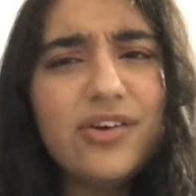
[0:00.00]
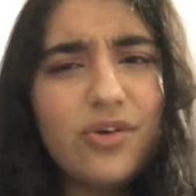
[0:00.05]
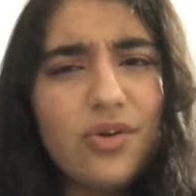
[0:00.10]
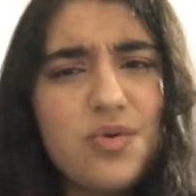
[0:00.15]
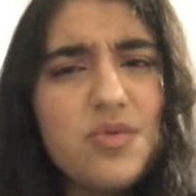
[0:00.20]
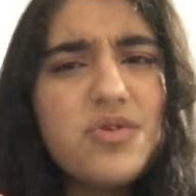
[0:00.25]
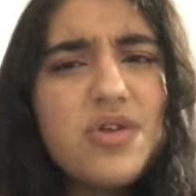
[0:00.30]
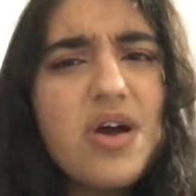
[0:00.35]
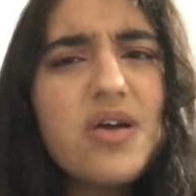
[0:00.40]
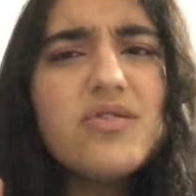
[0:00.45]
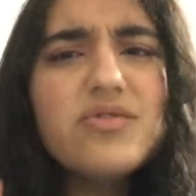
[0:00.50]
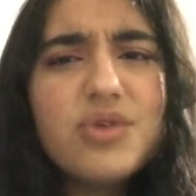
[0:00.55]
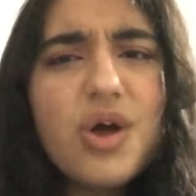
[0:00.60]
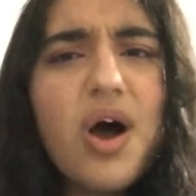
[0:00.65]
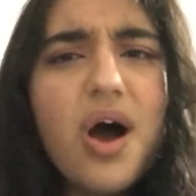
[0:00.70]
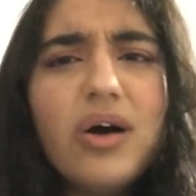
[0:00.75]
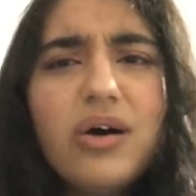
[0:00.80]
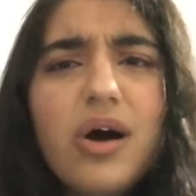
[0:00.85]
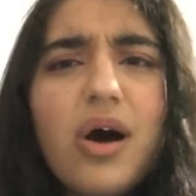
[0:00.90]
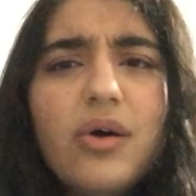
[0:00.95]
No, no,
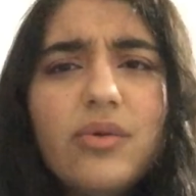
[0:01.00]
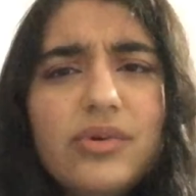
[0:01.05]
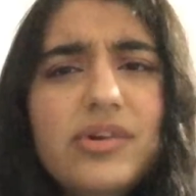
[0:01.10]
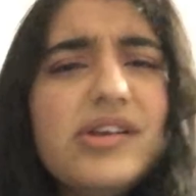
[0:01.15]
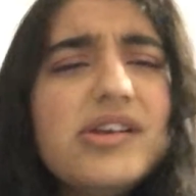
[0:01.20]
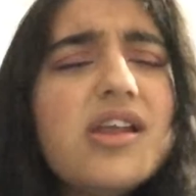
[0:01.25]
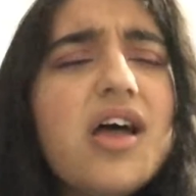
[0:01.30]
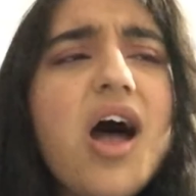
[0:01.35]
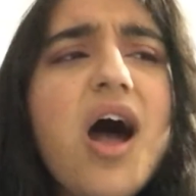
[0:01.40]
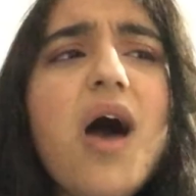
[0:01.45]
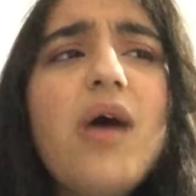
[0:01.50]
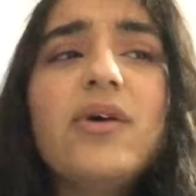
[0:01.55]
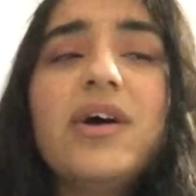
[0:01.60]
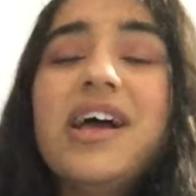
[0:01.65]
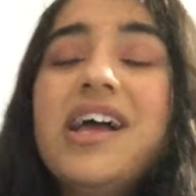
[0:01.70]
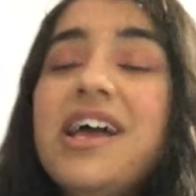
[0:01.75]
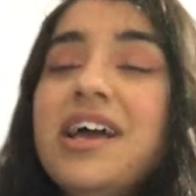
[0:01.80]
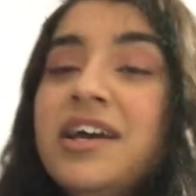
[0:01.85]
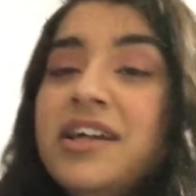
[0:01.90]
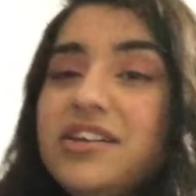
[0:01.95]
no, no,
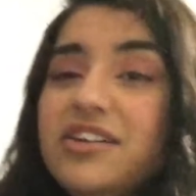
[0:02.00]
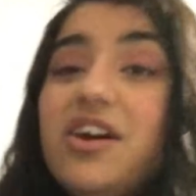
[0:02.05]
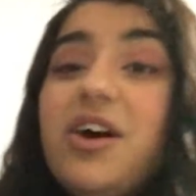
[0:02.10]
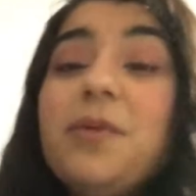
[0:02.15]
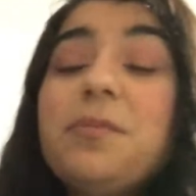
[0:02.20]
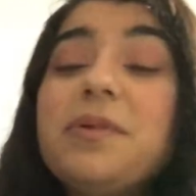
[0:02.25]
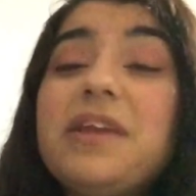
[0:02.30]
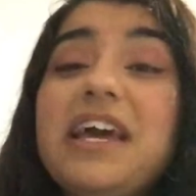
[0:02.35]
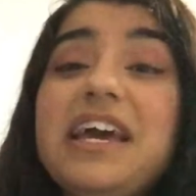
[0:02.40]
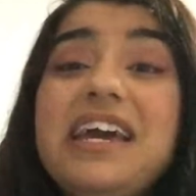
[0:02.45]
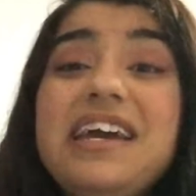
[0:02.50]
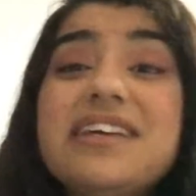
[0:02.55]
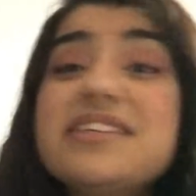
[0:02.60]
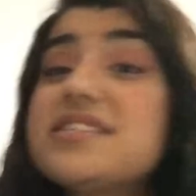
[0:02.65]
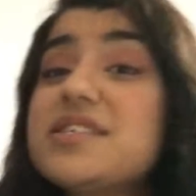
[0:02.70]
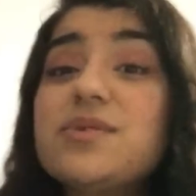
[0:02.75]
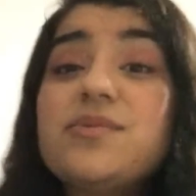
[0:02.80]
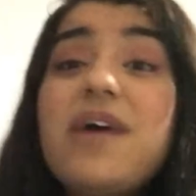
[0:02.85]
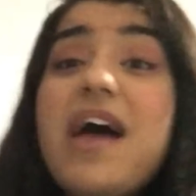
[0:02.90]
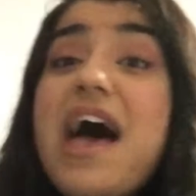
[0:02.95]
no
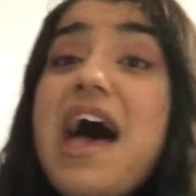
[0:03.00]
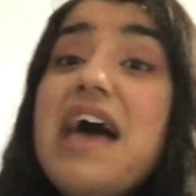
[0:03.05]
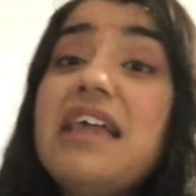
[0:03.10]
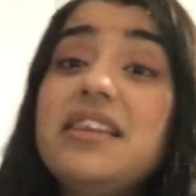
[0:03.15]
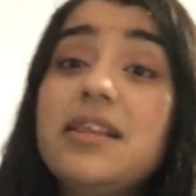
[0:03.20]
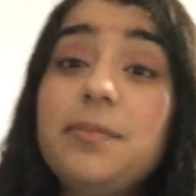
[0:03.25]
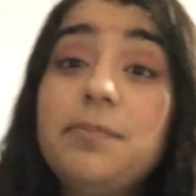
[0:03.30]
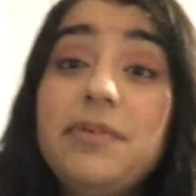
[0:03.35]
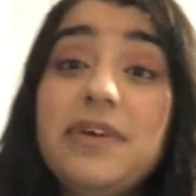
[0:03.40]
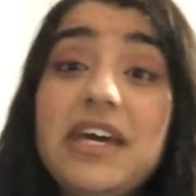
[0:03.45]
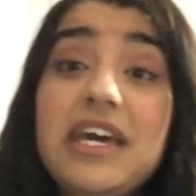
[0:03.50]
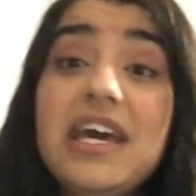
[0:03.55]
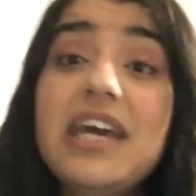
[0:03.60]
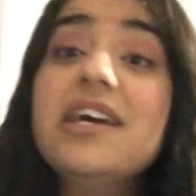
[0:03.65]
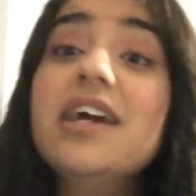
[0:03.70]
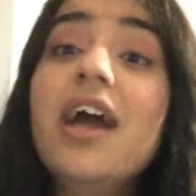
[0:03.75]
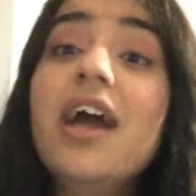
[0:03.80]
place I'd rather be.